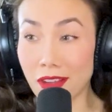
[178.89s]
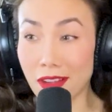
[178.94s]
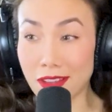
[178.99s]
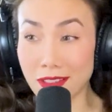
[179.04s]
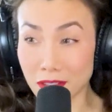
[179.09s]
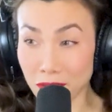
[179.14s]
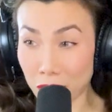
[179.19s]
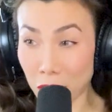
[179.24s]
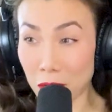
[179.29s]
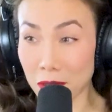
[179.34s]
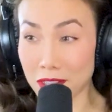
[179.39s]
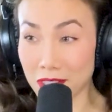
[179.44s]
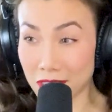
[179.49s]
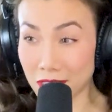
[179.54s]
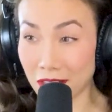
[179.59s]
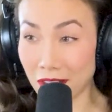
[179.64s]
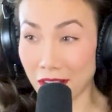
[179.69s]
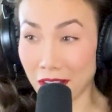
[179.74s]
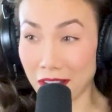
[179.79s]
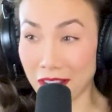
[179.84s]
a
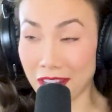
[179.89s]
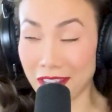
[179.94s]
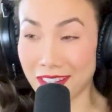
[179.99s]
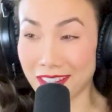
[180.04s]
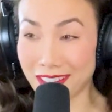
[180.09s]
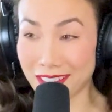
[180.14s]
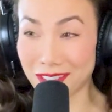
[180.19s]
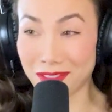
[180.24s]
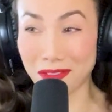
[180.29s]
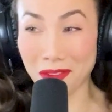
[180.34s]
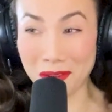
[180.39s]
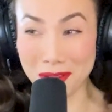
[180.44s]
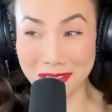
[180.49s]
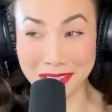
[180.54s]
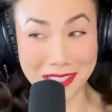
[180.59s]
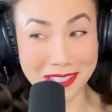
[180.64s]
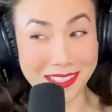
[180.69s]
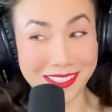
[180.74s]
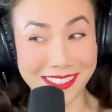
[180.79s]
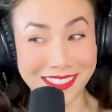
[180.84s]
divorced guy in his
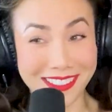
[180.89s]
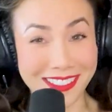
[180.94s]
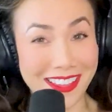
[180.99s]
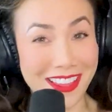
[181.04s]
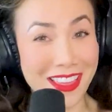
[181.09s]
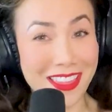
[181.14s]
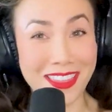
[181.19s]
forties.